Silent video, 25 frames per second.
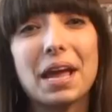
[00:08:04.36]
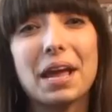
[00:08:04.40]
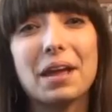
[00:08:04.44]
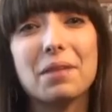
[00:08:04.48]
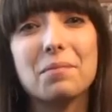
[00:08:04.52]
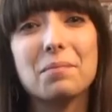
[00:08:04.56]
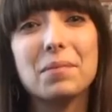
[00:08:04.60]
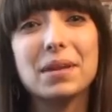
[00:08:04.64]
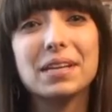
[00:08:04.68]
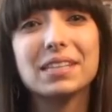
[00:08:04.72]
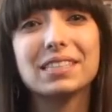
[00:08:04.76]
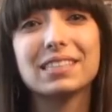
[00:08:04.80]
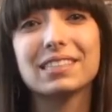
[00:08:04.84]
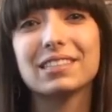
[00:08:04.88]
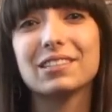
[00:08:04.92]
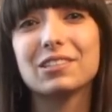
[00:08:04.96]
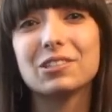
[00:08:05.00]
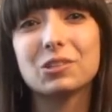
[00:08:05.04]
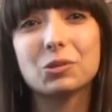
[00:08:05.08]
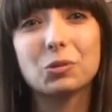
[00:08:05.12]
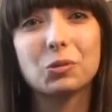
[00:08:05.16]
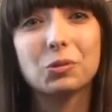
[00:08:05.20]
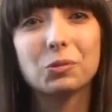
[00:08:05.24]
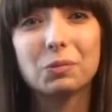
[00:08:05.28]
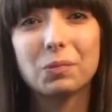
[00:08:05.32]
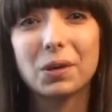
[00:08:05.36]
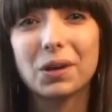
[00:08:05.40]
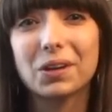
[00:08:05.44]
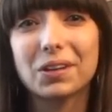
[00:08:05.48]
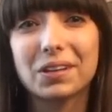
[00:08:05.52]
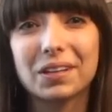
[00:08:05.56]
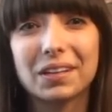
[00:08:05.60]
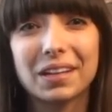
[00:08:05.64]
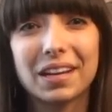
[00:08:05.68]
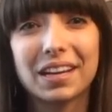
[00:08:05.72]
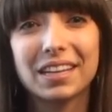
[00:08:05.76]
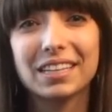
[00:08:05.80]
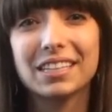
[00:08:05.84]
And Mason told
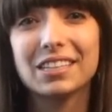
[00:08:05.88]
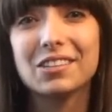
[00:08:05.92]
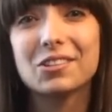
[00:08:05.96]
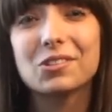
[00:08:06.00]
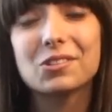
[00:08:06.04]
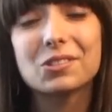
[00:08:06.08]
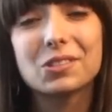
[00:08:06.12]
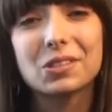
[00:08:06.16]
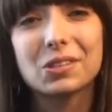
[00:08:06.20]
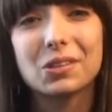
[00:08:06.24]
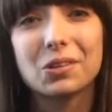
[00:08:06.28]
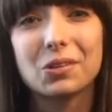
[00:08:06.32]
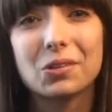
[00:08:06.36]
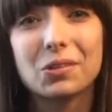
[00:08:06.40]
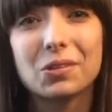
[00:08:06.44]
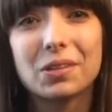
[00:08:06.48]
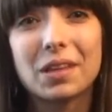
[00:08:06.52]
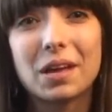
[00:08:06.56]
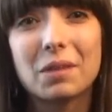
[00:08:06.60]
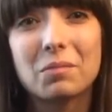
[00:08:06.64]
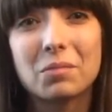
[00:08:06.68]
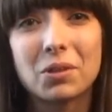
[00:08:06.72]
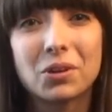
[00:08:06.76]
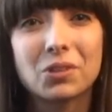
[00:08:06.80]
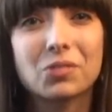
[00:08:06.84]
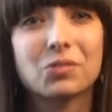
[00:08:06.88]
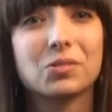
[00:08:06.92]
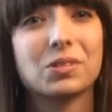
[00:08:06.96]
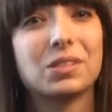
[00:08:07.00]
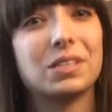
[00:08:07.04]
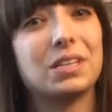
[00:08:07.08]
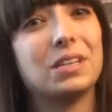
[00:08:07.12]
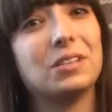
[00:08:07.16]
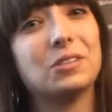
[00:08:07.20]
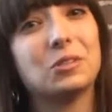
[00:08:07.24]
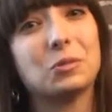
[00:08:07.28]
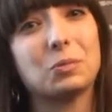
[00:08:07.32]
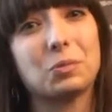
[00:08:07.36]
Marc and I years ago that Marc was
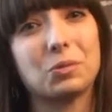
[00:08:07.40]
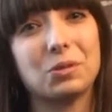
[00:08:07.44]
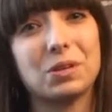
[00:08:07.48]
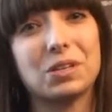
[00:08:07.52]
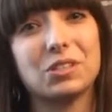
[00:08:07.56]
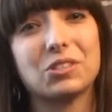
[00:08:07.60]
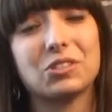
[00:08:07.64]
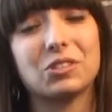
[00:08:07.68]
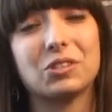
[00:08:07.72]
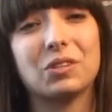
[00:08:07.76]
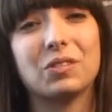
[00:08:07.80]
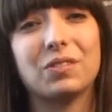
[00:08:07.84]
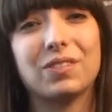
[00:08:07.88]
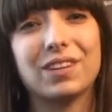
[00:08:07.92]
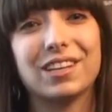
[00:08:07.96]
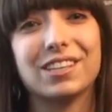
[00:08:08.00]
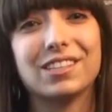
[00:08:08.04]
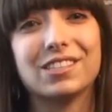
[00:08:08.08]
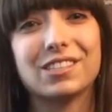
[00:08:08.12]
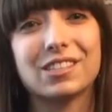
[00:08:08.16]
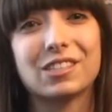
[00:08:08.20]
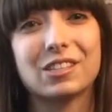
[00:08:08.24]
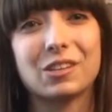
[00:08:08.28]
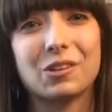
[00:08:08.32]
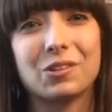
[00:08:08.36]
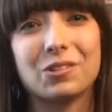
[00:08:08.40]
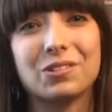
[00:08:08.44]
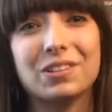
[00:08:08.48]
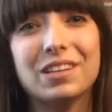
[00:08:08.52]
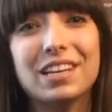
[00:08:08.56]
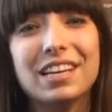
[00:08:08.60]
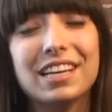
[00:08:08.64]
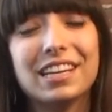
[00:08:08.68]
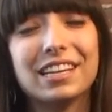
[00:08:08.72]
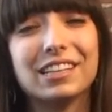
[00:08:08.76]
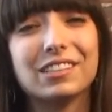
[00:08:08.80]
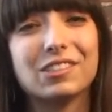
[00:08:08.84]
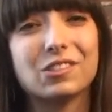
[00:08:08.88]
an inspiration of his. So
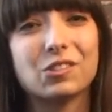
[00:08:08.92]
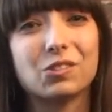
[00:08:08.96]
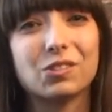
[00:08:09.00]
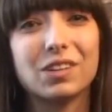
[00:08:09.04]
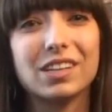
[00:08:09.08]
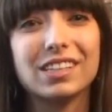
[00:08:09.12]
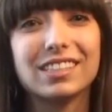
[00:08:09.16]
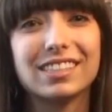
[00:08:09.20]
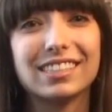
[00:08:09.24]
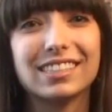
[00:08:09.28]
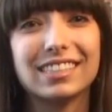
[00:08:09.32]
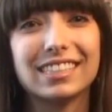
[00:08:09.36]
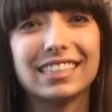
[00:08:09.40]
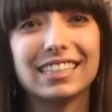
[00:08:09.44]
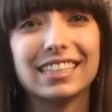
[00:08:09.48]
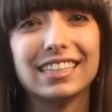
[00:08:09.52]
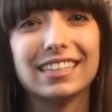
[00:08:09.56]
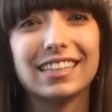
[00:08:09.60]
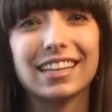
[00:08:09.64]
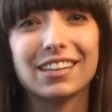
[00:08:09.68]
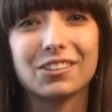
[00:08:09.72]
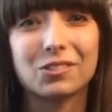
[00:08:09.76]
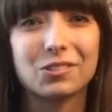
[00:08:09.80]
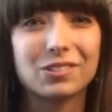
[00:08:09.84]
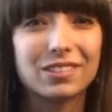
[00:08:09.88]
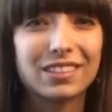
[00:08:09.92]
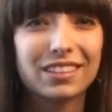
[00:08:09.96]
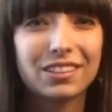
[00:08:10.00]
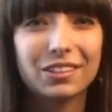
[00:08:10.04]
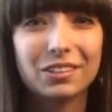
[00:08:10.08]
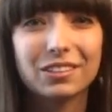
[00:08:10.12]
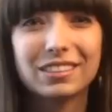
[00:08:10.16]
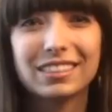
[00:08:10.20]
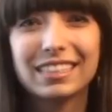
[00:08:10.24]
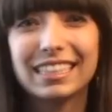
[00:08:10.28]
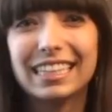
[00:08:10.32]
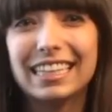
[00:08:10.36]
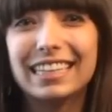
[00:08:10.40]
it's great to see that those
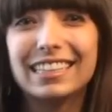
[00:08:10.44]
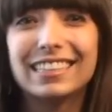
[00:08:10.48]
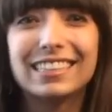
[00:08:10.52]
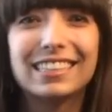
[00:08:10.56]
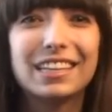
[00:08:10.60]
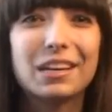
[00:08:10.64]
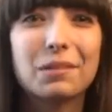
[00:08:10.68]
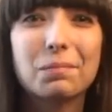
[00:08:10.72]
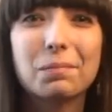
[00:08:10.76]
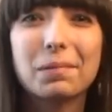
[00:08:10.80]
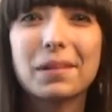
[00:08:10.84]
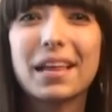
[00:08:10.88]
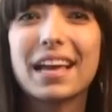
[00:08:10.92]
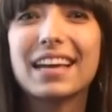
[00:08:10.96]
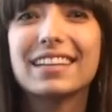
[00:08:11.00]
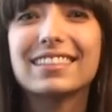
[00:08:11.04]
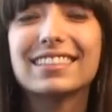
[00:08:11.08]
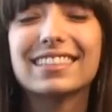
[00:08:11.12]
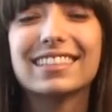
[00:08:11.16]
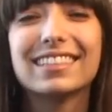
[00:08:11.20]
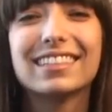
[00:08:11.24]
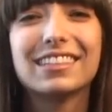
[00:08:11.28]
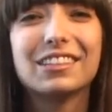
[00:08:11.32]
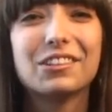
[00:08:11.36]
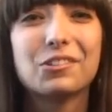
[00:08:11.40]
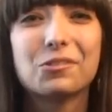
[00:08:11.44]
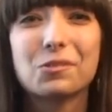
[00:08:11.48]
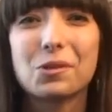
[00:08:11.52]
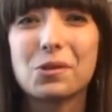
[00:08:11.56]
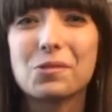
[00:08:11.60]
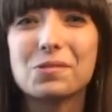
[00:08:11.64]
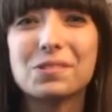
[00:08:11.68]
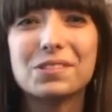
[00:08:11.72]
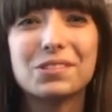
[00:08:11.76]
little seeds get planted and grow